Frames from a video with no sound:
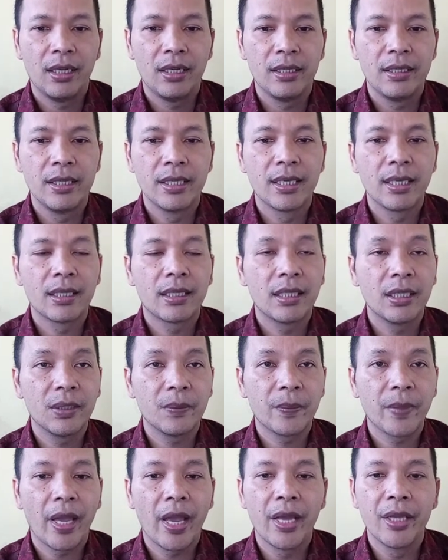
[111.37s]
Negative
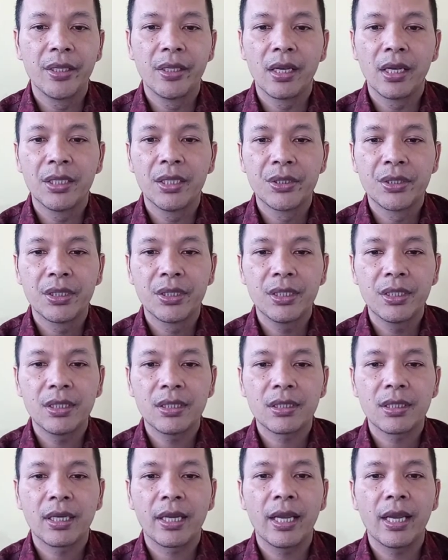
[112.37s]
ideologies
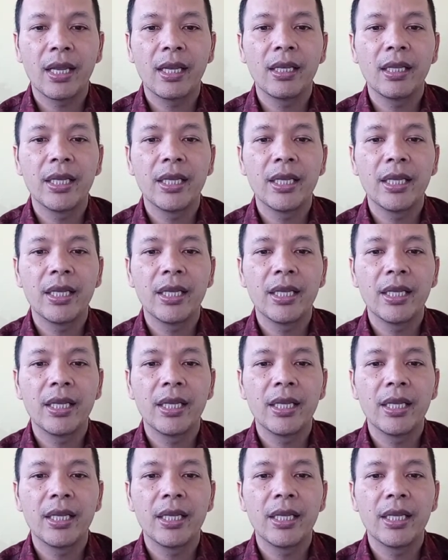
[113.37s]
can